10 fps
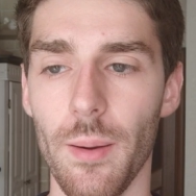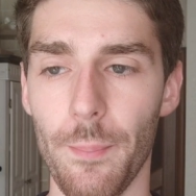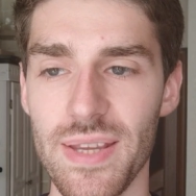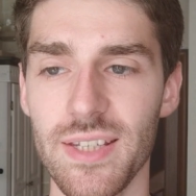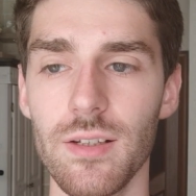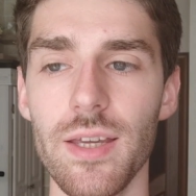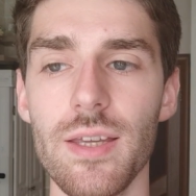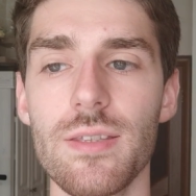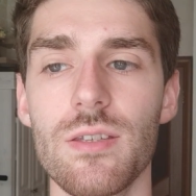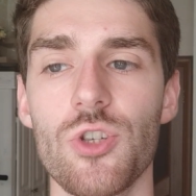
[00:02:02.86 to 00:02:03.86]
Basically,
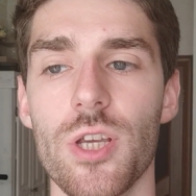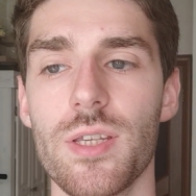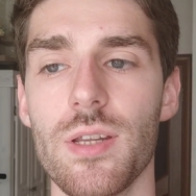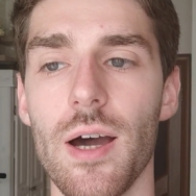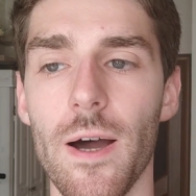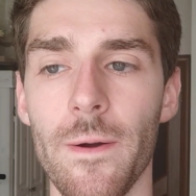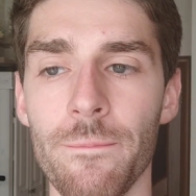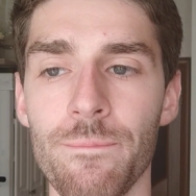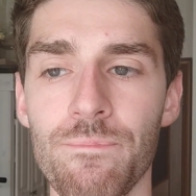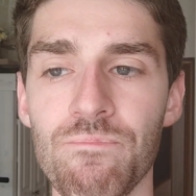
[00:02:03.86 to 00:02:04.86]
it's just
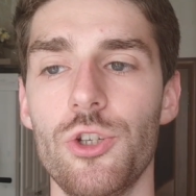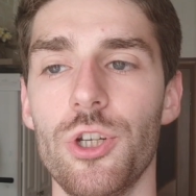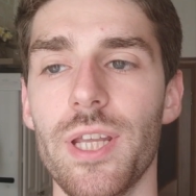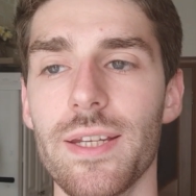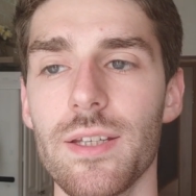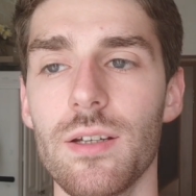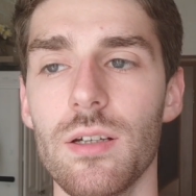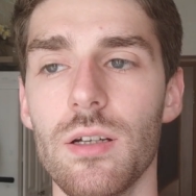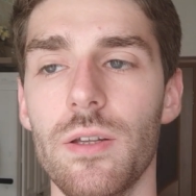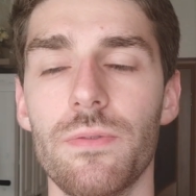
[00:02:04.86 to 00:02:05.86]
genetic
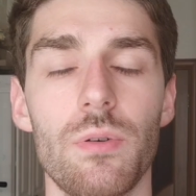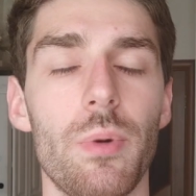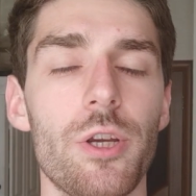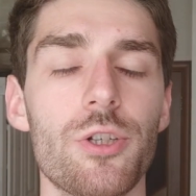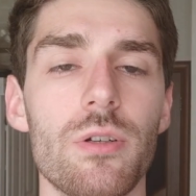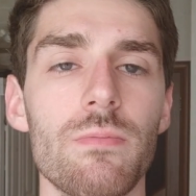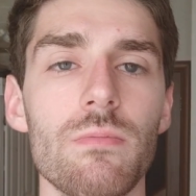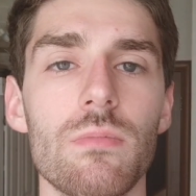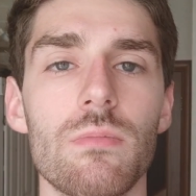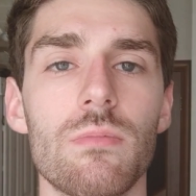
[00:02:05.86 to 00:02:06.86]
information,
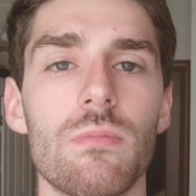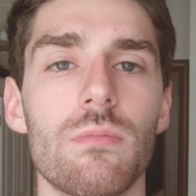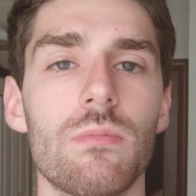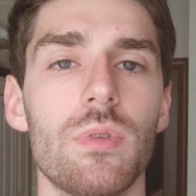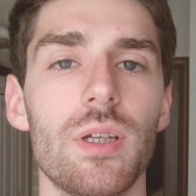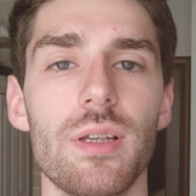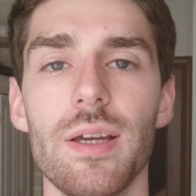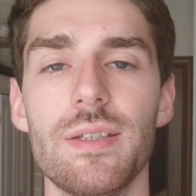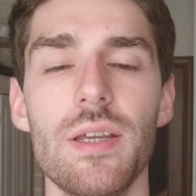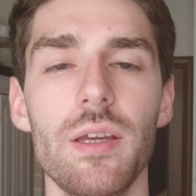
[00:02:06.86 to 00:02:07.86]

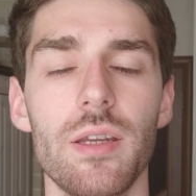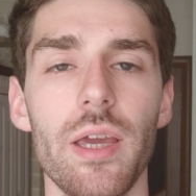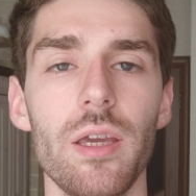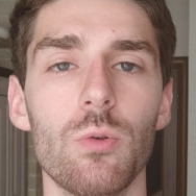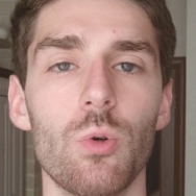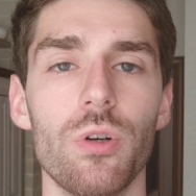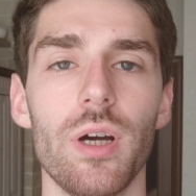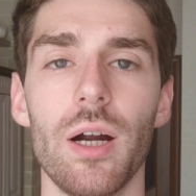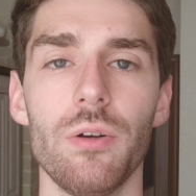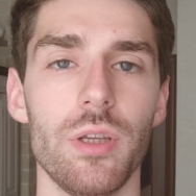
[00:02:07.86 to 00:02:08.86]
a DNA or
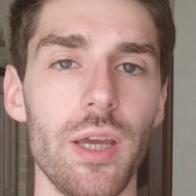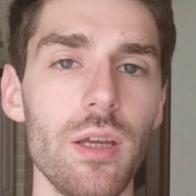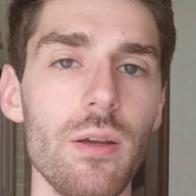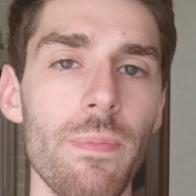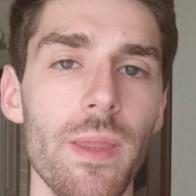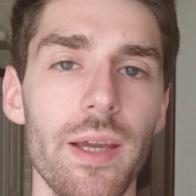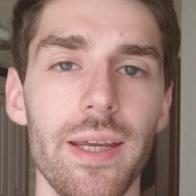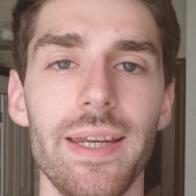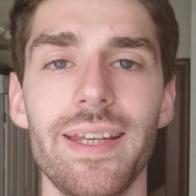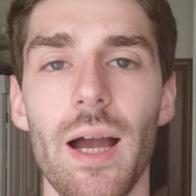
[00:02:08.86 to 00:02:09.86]
RNA,
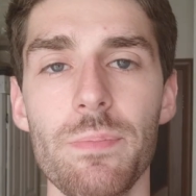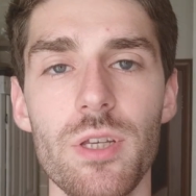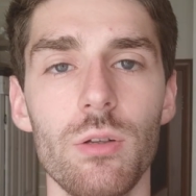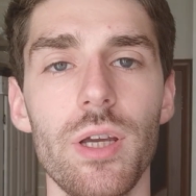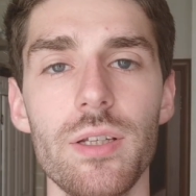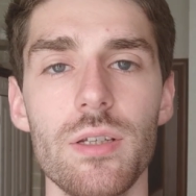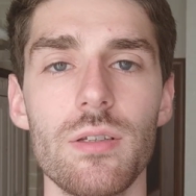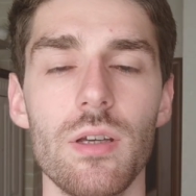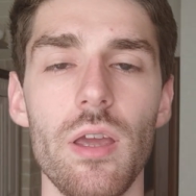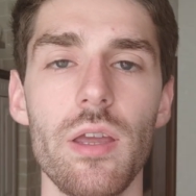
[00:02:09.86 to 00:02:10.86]

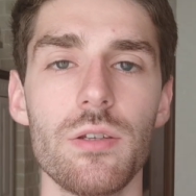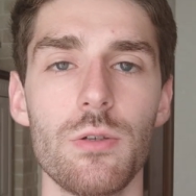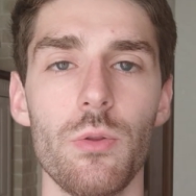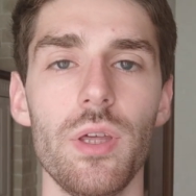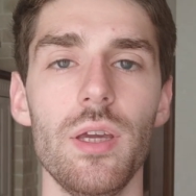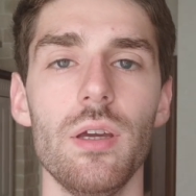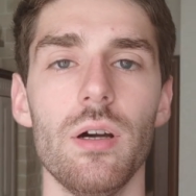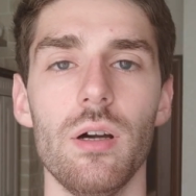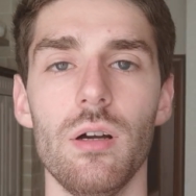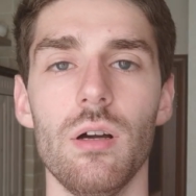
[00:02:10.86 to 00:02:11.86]
encapsulated into the
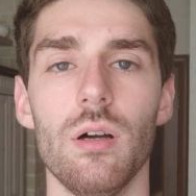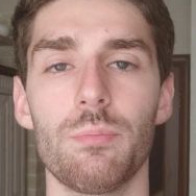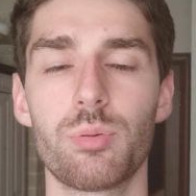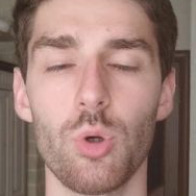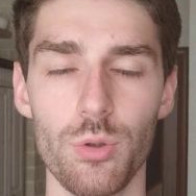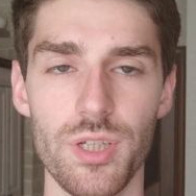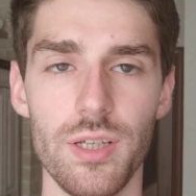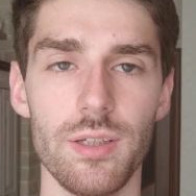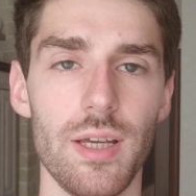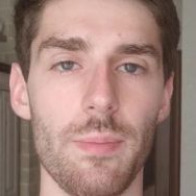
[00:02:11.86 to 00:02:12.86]

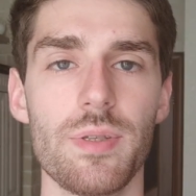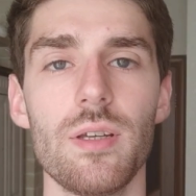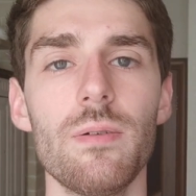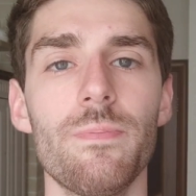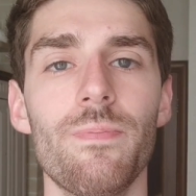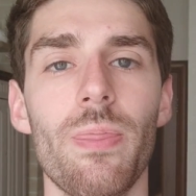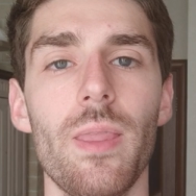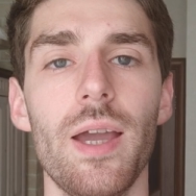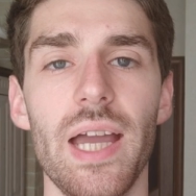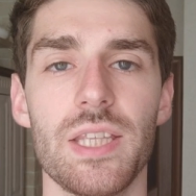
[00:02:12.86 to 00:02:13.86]
protein capsid
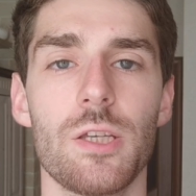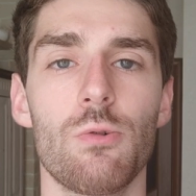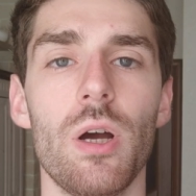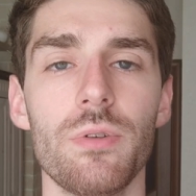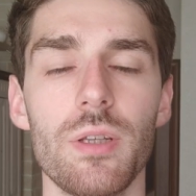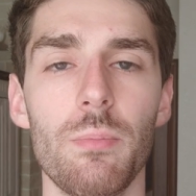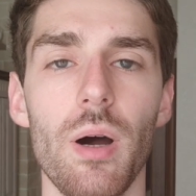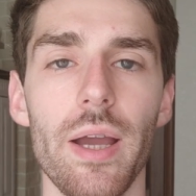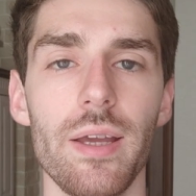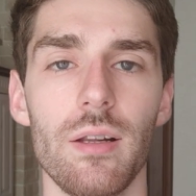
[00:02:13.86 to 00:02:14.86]
and surrounded
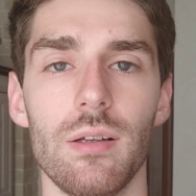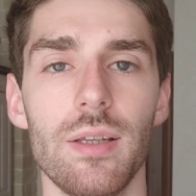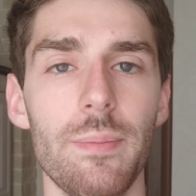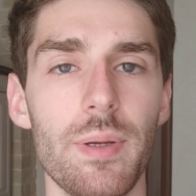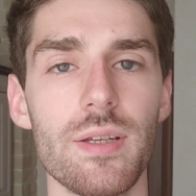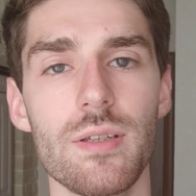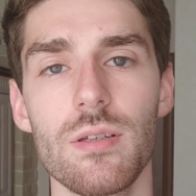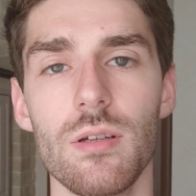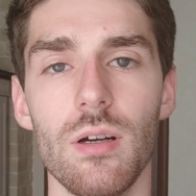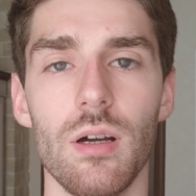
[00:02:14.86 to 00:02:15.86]
by a lipid
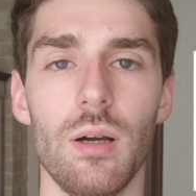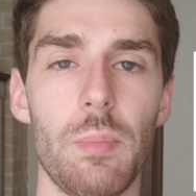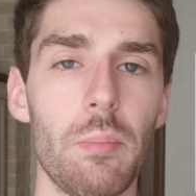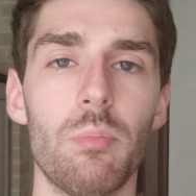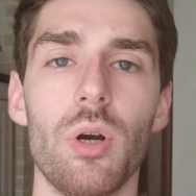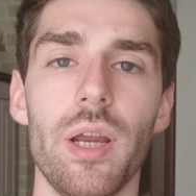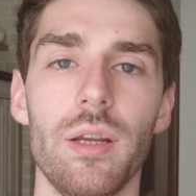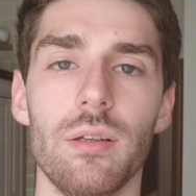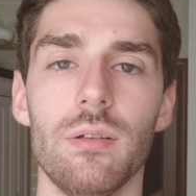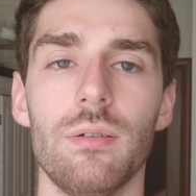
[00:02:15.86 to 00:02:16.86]
membrane,